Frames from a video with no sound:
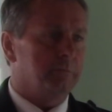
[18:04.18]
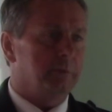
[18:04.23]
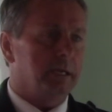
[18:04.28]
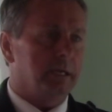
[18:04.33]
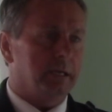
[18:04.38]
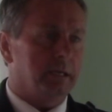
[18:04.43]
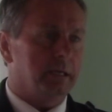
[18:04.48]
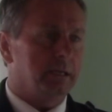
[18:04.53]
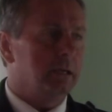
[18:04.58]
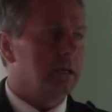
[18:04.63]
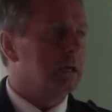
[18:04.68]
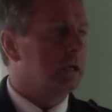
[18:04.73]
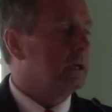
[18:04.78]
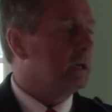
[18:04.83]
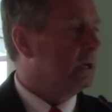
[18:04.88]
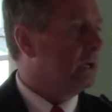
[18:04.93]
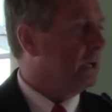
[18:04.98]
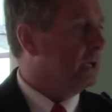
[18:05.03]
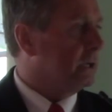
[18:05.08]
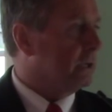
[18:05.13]
me,
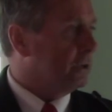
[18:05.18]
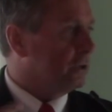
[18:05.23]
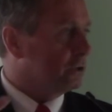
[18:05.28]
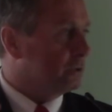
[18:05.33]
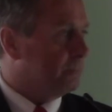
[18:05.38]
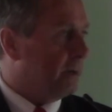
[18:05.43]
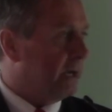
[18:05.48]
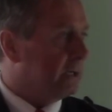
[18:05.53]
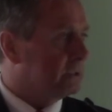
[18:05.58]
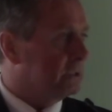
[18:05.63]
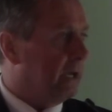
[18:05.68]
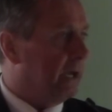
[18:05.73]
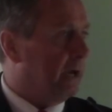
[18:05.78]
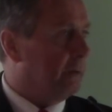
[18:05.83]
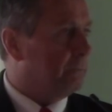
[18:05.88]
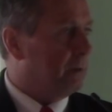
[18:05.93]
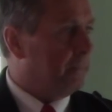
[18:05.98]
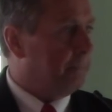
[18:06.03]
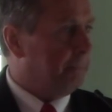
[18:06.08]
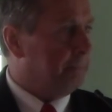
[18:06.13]
and it goes back to
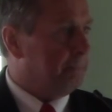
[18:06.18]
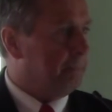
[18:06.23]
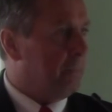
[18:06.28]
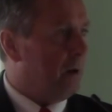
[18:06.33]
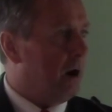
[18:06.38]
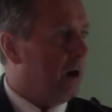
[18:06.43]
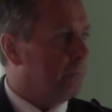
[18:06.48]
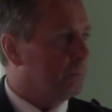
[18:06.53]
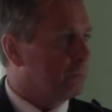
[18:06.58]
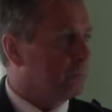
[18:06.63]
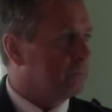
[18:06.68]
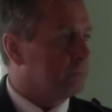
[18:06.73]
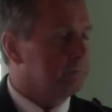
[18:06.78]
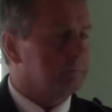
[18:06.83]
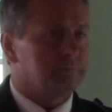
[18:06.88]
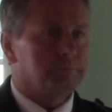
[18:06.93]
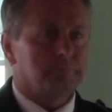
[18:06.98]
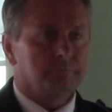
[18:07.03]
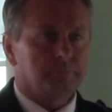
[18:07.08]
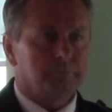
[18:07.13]
how my mom
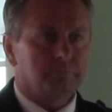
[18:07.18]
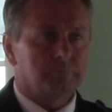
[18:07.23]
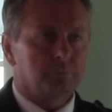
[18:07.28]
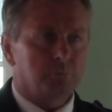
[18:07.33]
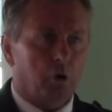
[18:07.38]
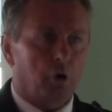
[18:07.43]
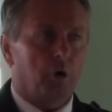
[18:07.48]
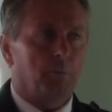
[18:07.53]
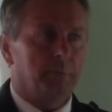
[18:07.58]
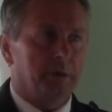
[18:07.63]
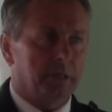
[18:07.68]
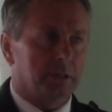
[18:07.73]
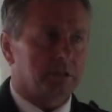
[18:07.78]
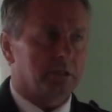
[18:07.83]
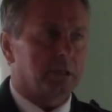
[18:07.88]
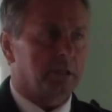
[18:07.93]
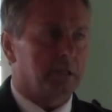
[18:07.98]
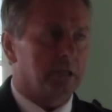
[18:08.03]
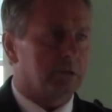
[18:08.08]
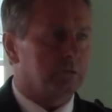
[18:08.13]
taught me as
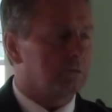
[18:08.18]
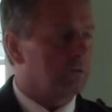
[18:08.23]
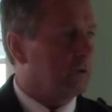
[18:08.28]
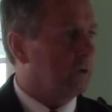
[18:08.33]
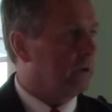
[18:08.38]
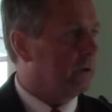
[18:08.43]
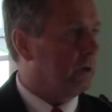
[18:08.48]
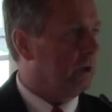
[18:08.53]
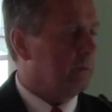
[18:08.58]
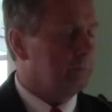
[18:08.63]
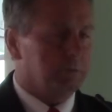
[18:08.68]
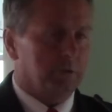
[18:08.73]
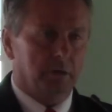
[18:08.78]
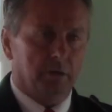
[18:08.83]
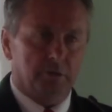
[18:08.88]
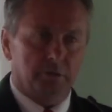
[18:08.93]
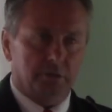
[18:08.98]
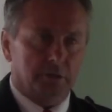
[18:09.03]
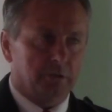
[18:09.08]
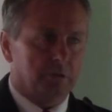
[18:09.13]
a kid growing up. You
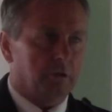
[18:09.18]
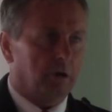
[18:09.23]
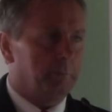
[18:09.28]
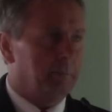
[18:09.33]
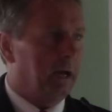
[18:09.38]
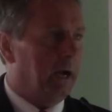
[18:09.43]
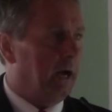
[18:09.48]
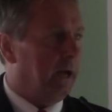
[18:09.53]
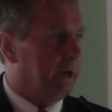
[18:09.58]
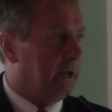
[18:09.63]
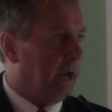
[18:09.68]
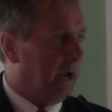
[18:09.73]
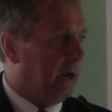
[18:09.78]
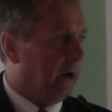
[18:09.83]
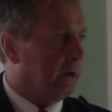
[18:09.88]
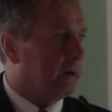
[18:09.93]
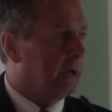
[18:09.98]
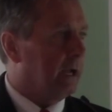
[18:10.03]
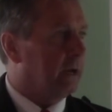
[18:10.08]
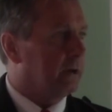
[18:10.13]
know, she taught me how to
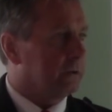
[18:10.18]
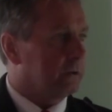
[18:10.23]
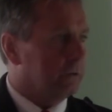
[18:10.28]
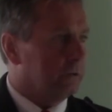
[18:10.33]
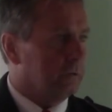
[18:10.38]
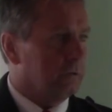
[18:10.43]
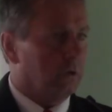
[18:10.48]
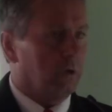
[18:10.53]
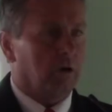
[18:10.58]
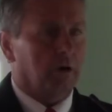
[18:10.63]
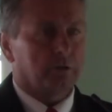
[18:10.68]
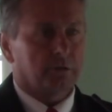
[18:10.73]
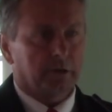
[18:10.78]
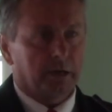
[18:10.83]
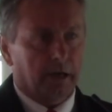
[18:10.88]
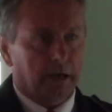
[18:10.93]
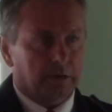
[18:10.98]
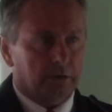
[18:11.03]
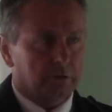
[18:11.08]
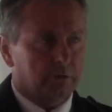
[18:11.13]
iron, how to do
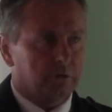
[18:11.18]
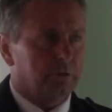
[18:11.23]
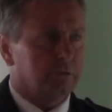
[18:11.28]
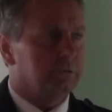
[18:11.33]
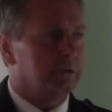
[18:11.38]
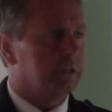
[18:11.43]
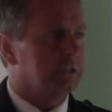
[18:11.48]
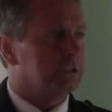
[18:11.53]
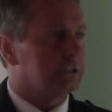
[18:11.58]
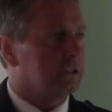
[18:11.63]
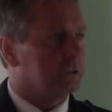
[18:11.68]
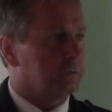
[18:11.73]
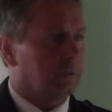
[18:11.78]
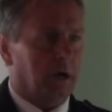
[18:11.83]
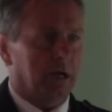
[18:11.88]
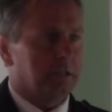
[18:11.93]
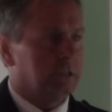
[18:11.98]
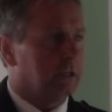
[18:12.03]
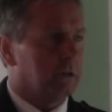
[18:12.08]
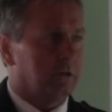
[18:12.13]
laundry, how to do dishes. Well,
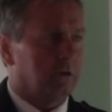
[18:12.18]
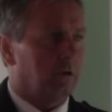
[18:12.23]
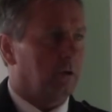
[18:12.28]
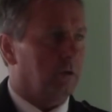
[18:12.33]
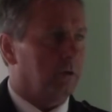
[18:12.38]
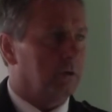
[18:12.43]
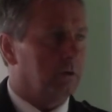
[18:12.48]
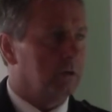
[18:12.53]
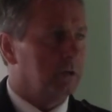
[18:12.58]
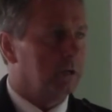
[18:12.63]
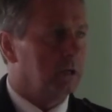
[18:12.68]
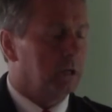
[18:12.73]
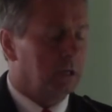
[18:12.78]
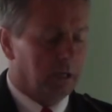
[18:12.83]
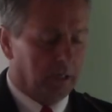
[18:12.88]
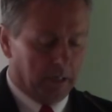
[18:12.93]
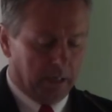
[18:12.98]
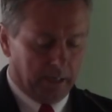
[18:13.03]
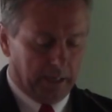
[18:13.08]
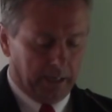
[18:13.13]
I did it all.
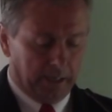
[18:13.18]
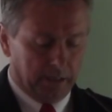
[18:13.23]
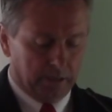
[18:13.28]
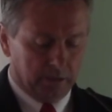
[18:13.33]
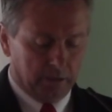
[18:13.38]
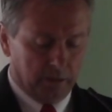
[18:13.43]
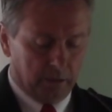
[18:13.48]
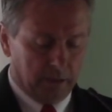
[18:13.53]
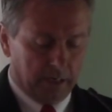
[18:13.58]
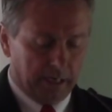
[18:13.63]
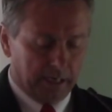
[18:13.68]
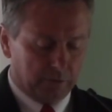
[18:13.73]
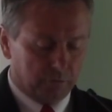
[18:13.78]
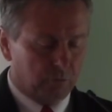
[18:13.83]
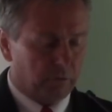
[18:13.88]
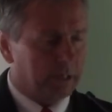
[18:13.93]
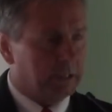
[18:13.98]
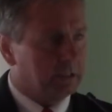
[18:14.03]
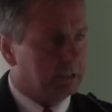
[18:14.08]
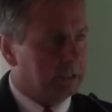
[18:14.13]
And I had
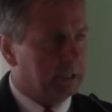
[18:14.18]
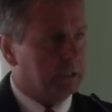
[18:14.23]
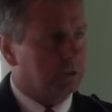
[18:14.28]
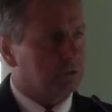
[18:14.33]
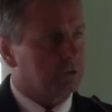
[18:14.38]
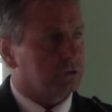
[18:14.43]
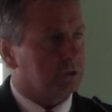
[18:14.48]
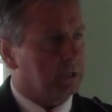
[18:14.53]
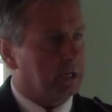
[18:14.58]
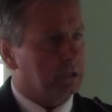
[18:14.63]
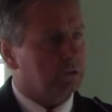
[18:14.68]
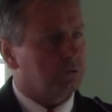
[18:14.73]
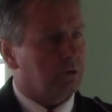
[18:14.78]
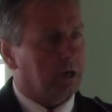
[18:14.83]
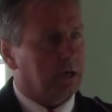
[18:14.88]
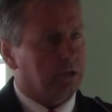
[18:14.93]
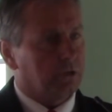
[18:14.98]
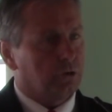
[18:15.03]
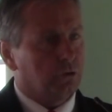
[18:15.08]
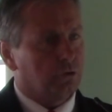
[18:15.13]
great teachers, and I
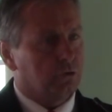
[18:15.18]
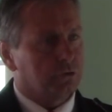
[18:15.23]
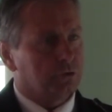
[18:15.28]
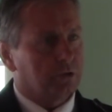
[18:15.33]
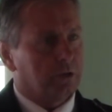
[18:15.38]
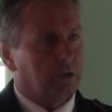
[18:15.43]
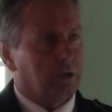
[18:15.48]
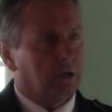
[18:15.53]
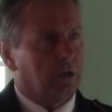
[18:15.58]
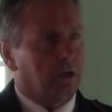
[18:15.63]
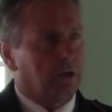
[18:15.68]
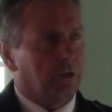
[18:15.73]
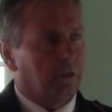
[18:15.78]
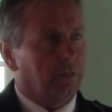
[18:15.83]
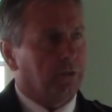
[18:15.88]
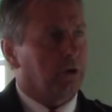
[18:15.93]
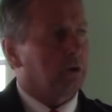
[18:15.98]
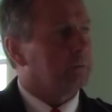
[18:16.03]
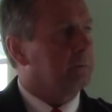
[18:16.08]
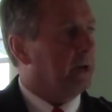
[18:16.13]
try to use
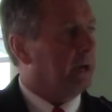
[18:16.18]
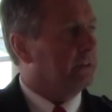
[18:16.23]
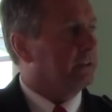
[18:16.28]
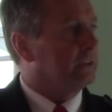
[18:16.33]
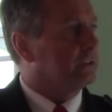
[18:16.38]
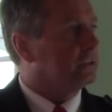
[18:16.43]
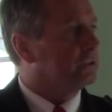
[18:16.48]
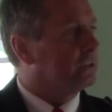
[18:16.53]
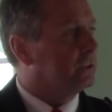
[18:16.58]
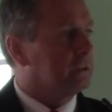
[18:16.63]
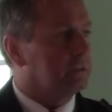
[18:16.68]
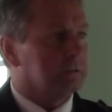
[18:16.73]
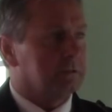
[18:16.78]
their methods